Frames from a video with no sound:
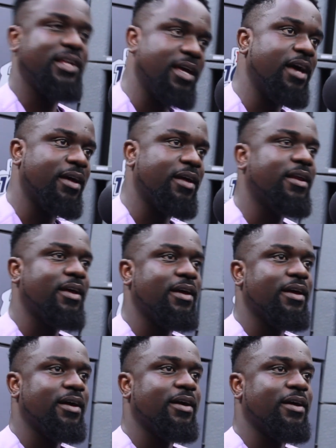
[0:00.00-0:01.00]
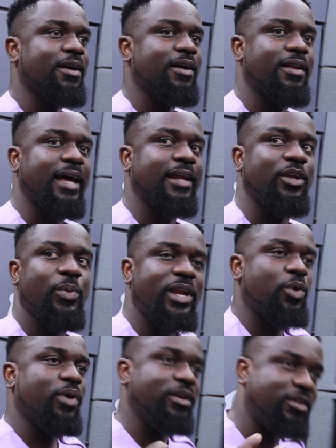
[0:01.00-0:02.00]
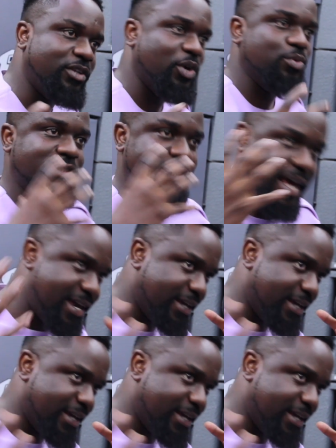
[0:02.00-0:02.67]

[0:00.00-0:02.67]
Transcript: get, like, the way they will say